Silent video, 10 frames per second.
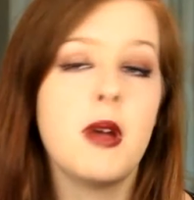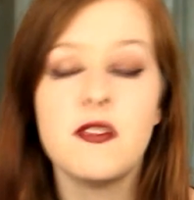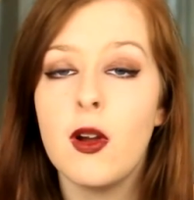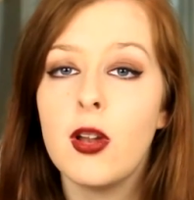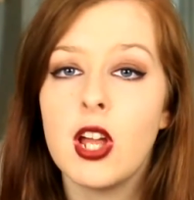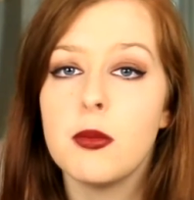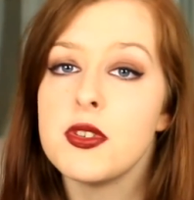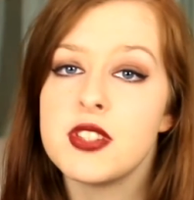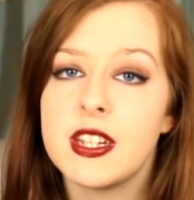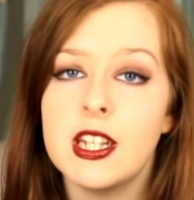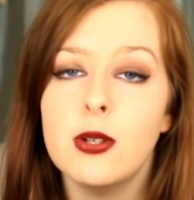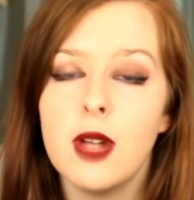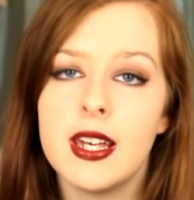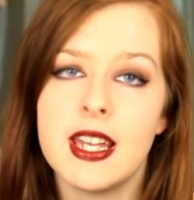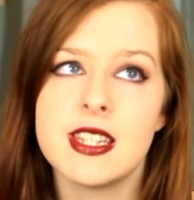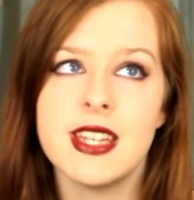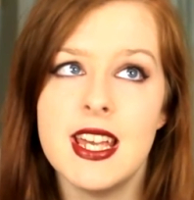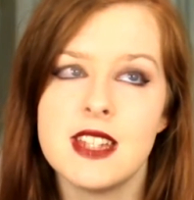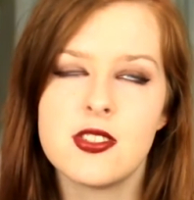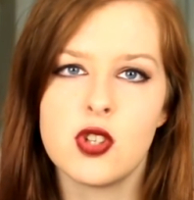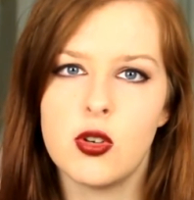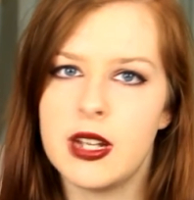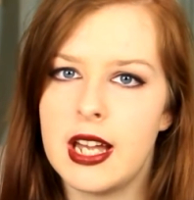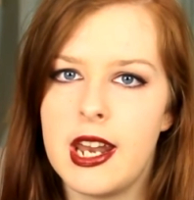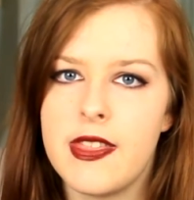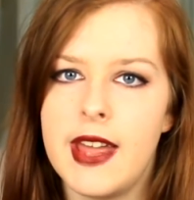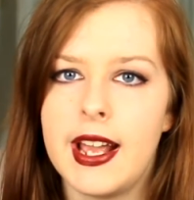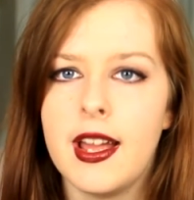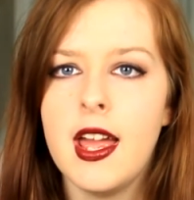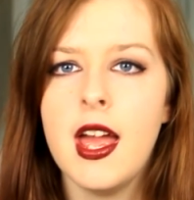Benvolio Montague, like it's his story kind of thing.